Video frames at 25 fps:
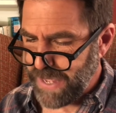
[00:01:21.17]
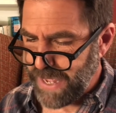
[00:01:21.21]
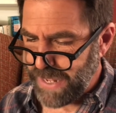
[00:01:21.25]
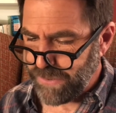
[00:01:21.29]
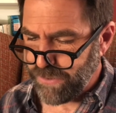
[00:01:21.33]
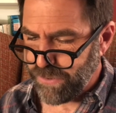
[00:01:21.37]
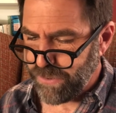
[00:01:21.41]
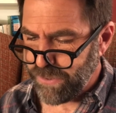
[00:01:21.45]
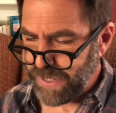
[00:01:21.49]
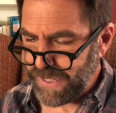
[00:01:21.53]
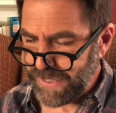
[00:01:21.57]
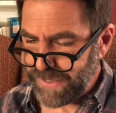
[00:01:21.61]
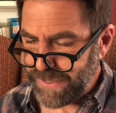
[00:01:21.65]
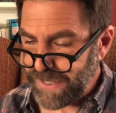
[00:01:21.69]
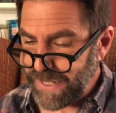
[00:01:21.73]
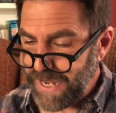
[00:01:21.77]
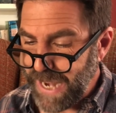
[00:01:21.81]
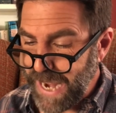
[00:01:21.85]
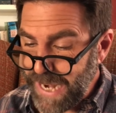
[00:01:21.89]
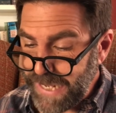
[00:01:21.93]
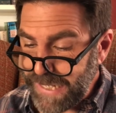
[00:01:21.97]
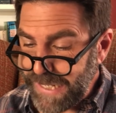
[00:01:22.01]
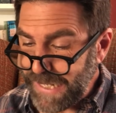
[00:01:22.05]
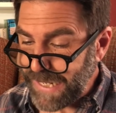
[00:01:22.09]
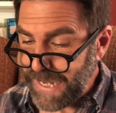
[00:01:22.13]
and think that
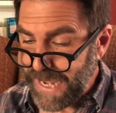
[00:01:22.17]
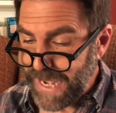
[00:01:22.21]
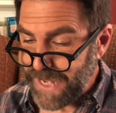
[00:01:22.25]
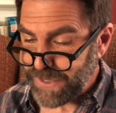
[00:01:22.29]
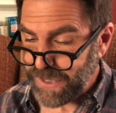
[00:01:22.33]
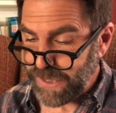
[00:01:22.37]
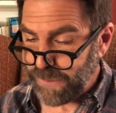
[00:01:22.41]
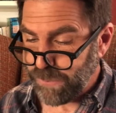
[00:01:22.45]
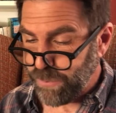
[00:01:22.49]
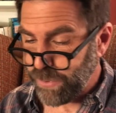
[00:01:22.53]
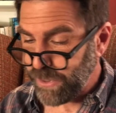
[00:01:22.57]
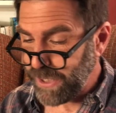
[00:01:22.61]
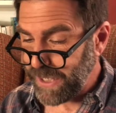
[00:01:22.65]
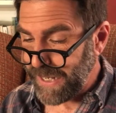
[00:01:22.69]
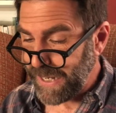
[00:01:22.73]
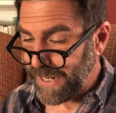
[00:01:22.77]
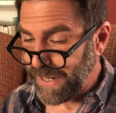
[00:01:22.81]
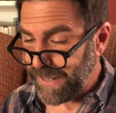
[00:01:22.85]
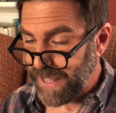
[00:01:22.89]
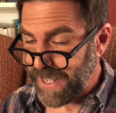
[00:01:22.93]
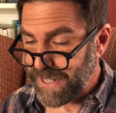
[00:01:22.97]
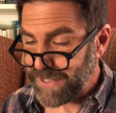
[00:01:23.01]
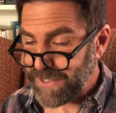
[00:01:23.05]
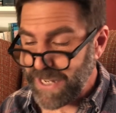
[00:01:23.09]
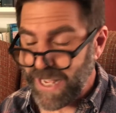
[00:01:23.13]
any cutting put in a
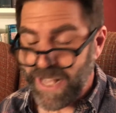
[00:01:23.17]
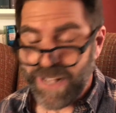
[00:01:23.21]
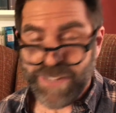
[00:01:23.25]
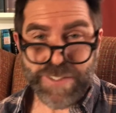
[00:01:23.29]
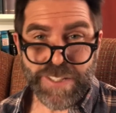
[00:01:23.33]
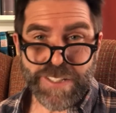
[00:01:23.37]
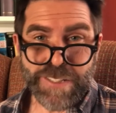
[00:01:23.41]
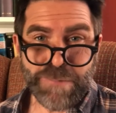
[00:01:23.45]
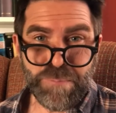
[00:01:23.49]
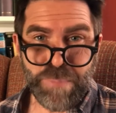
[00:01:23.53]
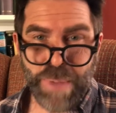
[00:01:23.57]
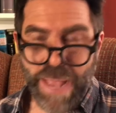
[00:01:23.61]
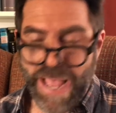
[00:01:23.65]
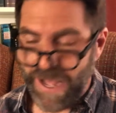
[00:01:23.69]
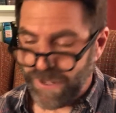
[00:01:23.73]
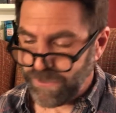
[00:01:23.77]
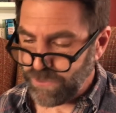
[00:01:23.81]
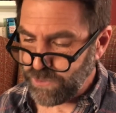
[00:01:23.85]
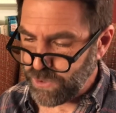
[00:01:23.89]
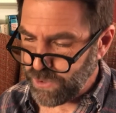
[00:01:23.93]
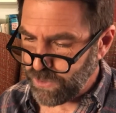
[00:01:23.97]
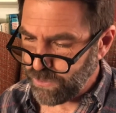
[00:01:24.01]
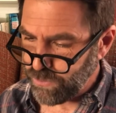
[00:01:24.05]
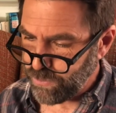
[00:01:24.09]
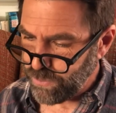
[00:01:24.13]
glasshouse is
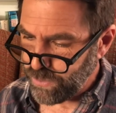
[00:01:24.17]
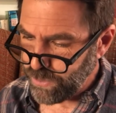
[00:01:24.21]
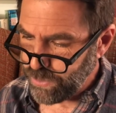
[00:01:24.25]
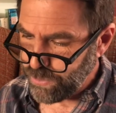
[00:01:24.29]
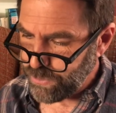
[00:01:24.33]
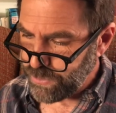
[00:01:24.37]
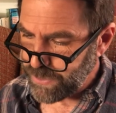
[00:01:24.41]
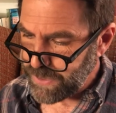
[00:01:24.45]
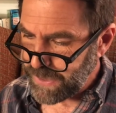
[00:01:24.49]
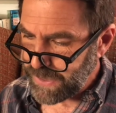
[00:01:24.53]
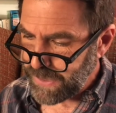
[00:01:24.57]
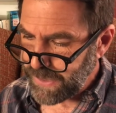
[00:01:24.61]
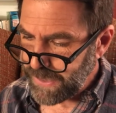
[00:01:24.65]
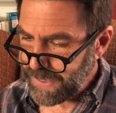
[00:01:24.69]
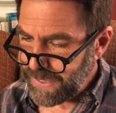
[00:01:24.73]
bound to root.